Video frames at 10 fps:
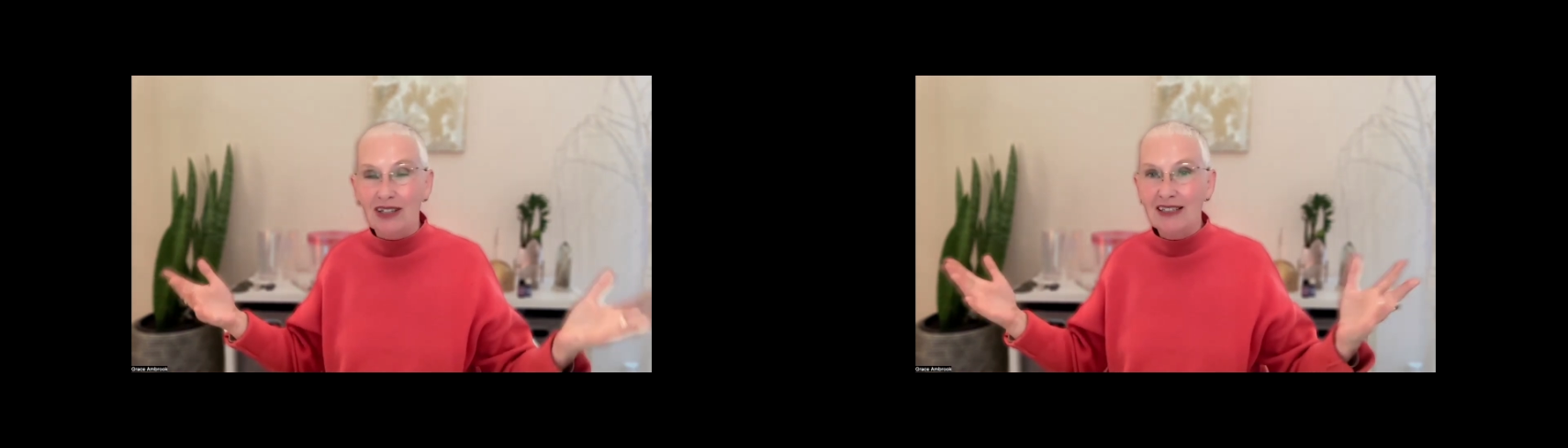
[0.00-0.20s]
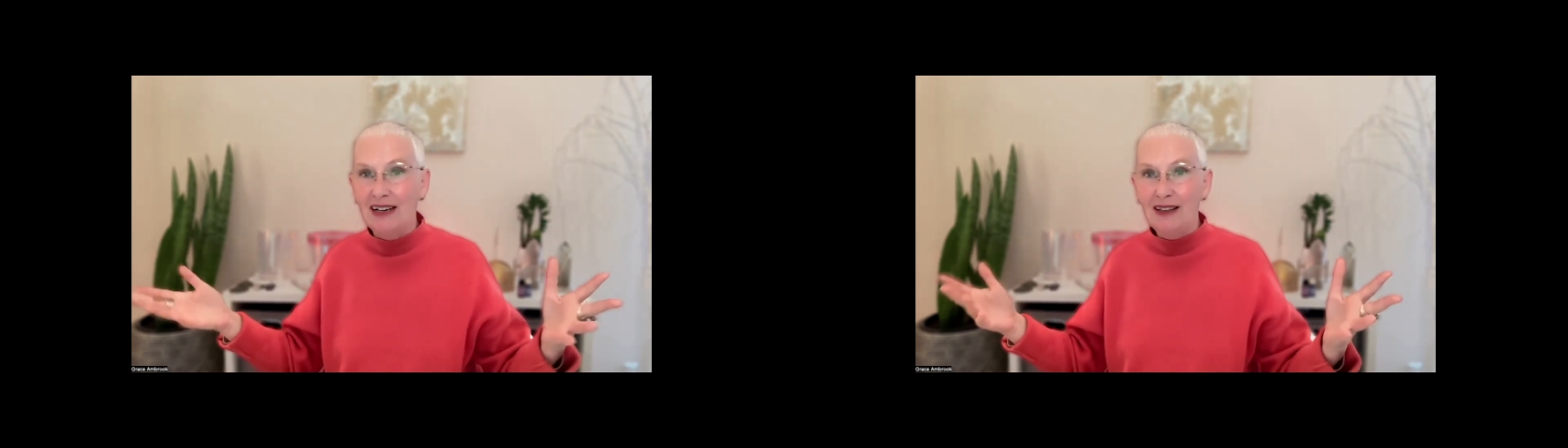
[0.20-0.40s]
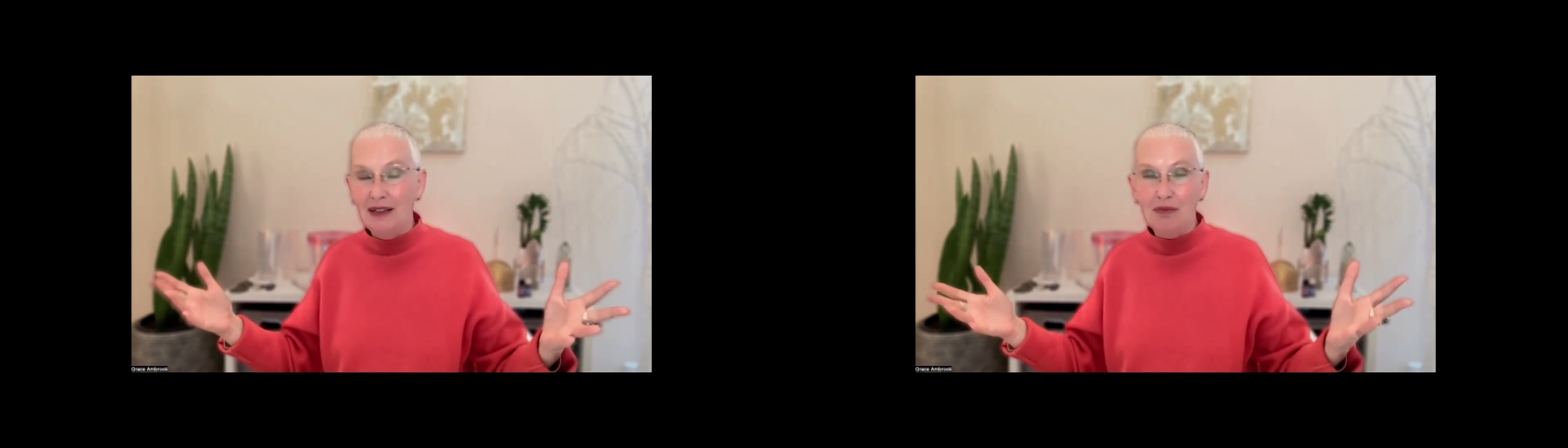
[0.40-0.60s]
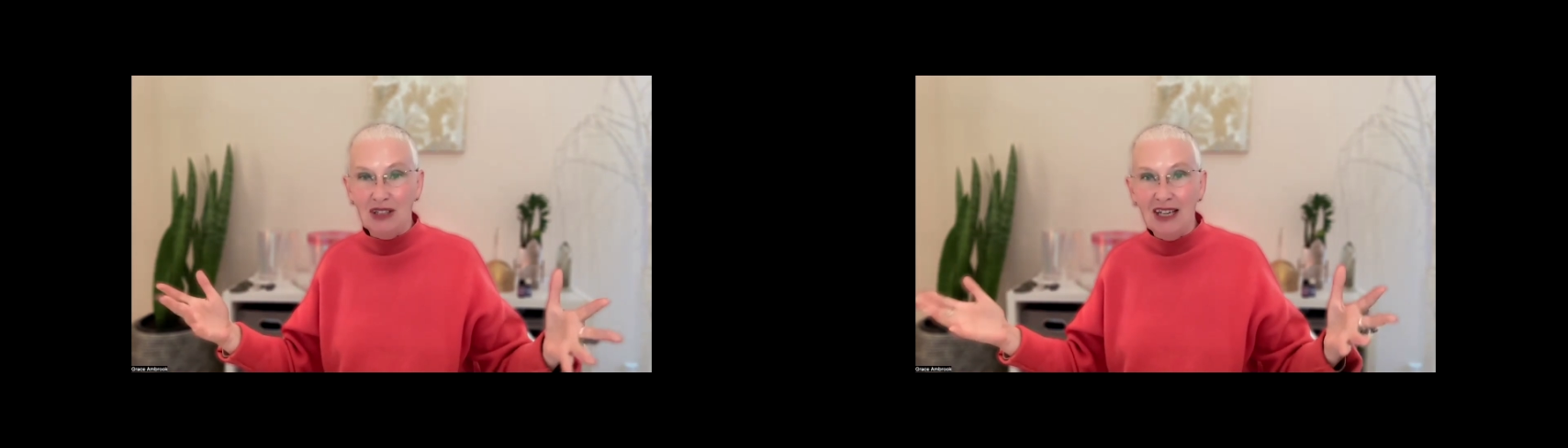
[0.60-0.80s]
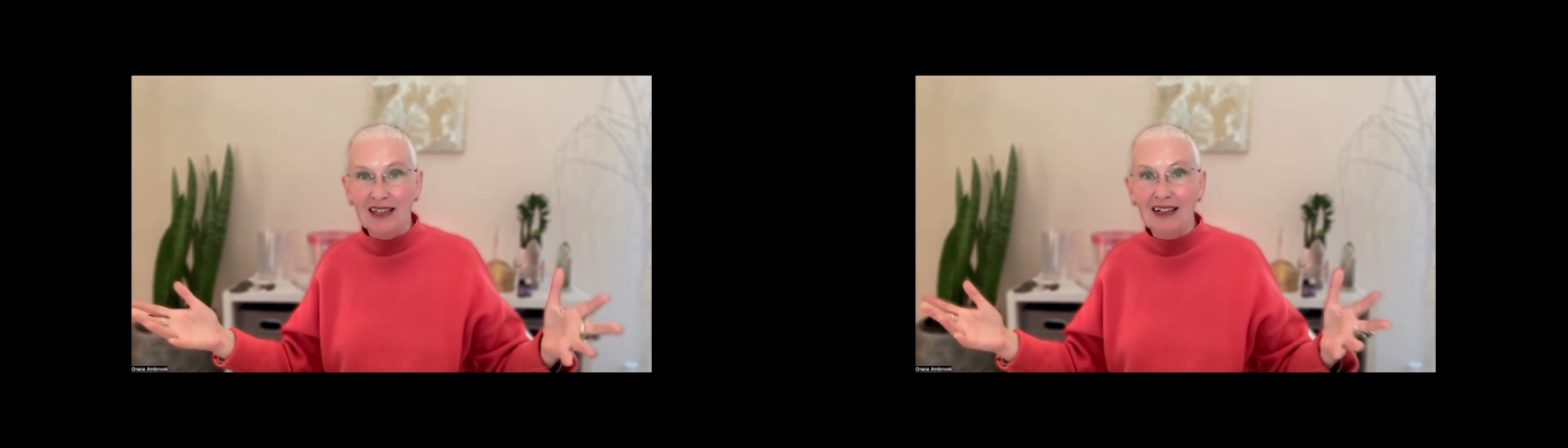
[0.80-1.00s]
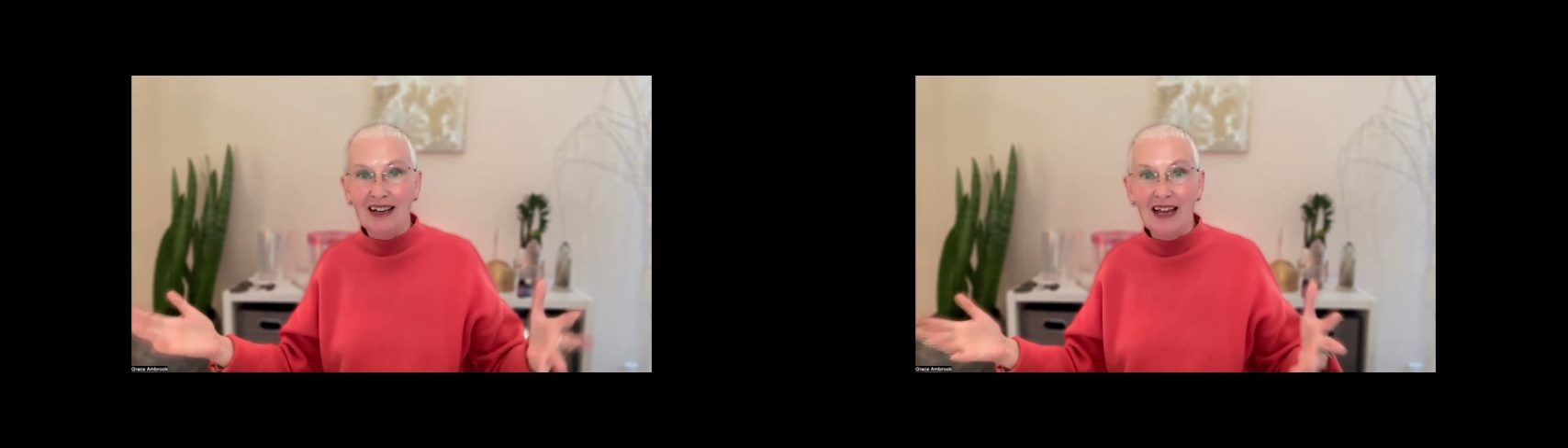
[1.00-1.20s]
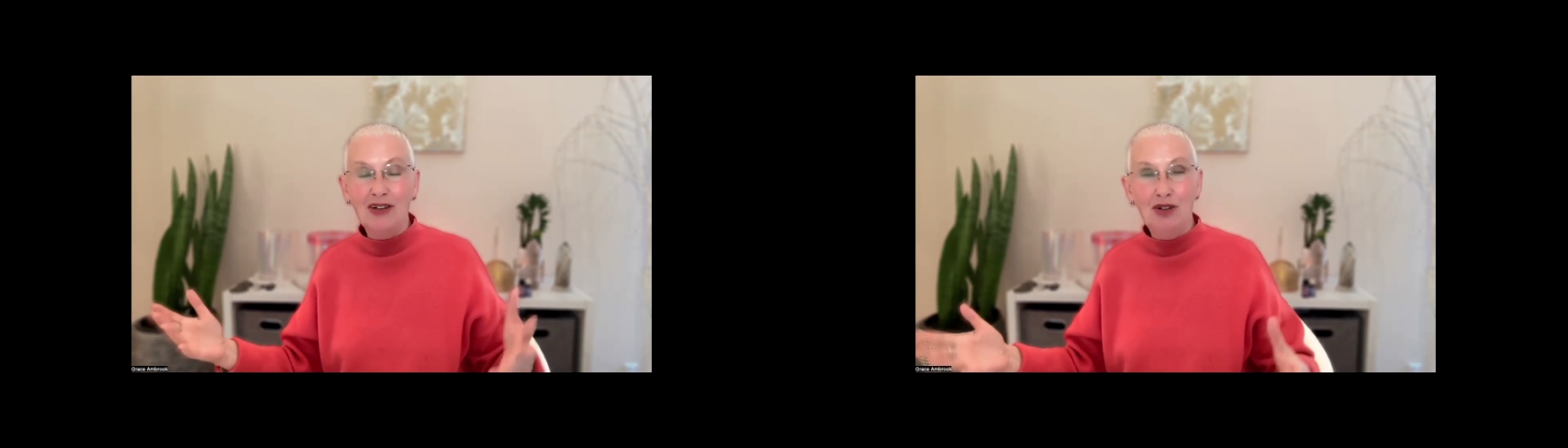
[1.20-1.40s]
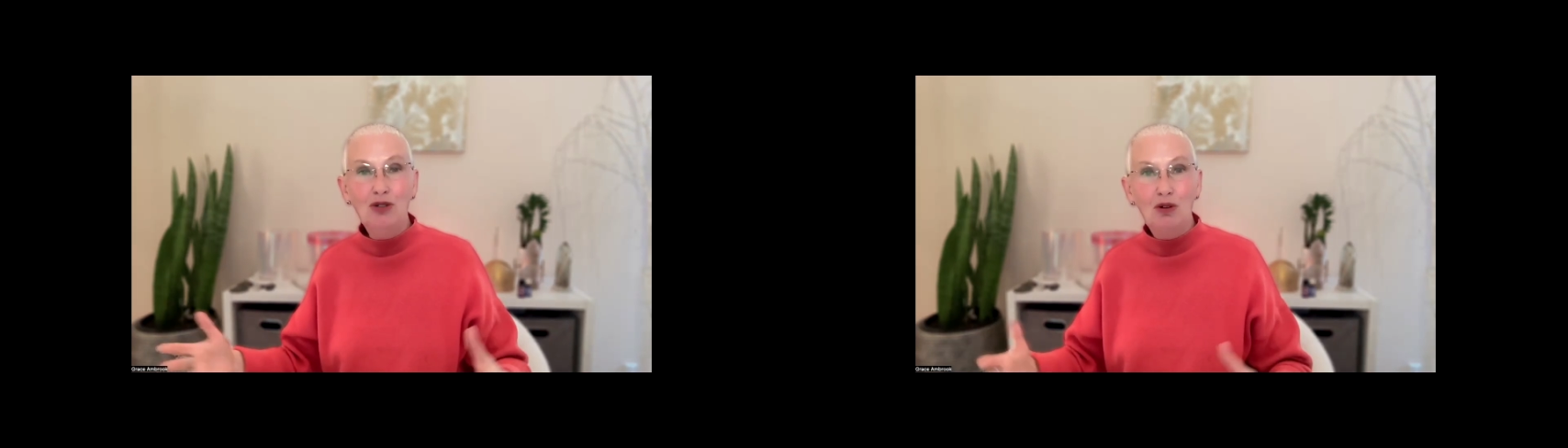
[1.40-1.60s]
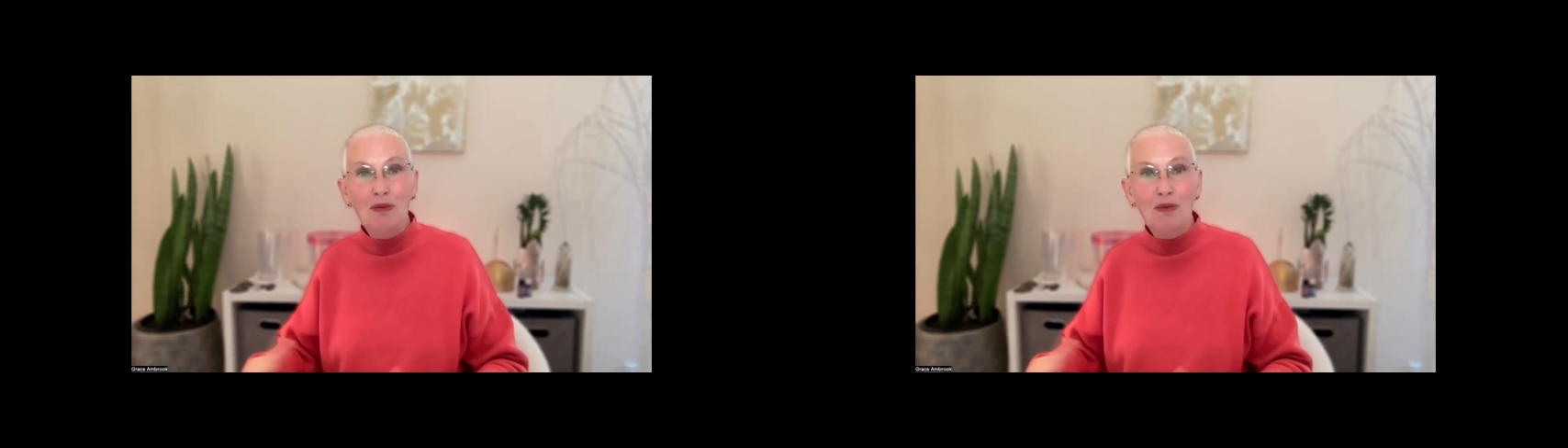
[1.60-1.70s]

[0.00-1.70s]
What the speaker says: as anything particularly unusual,